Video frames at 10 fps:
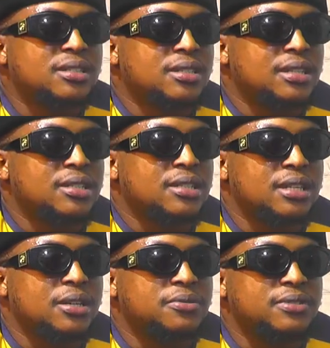last
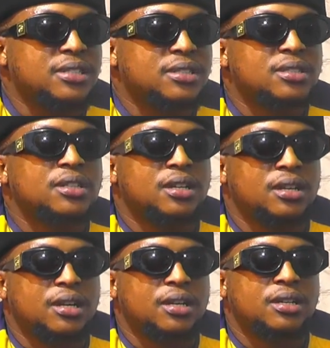Echo Fest.
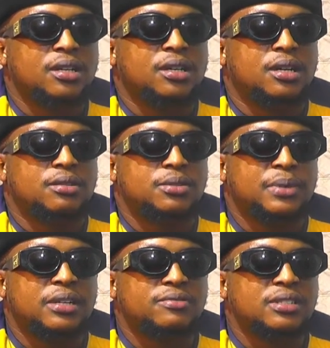Yeah, I was
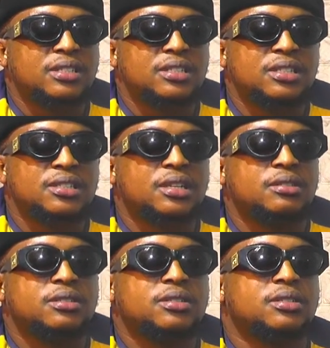part of the DJs that
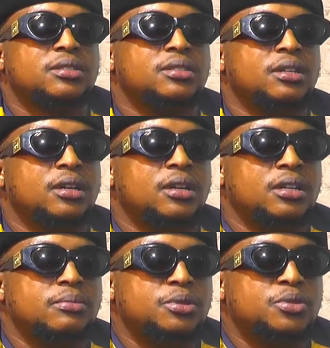was
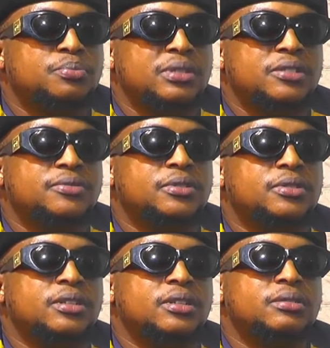able to play for
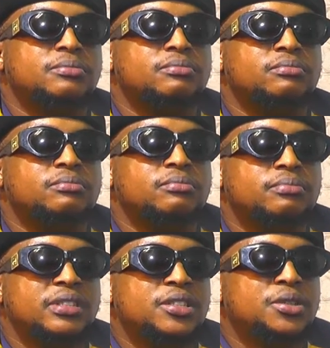
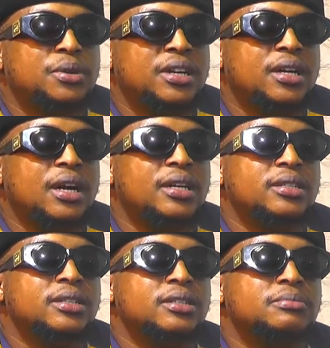Peace Square
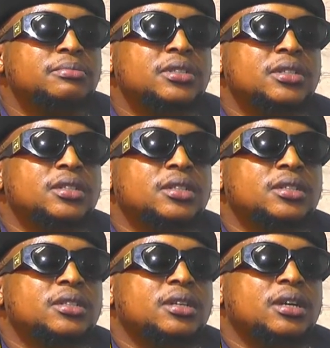
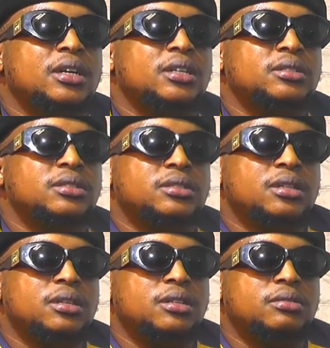and
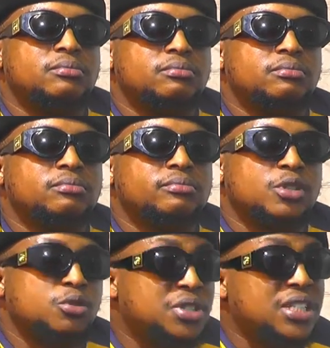
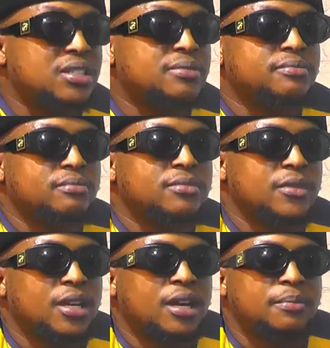Gucci.
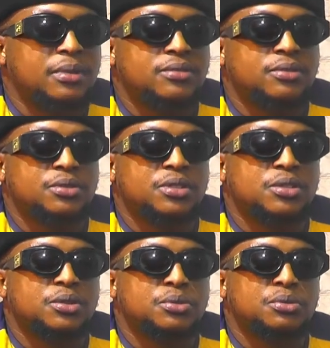Yeah, I played for Gucci
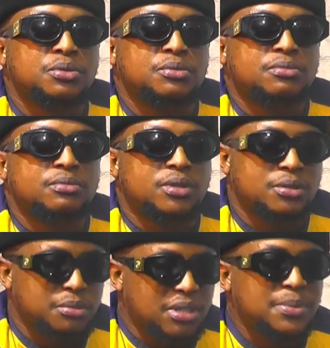too.
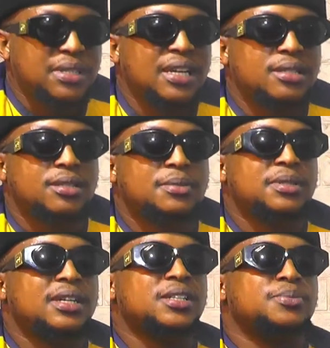So it's been
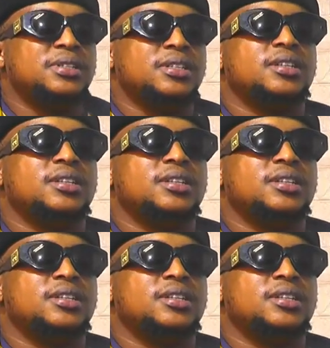nice being here.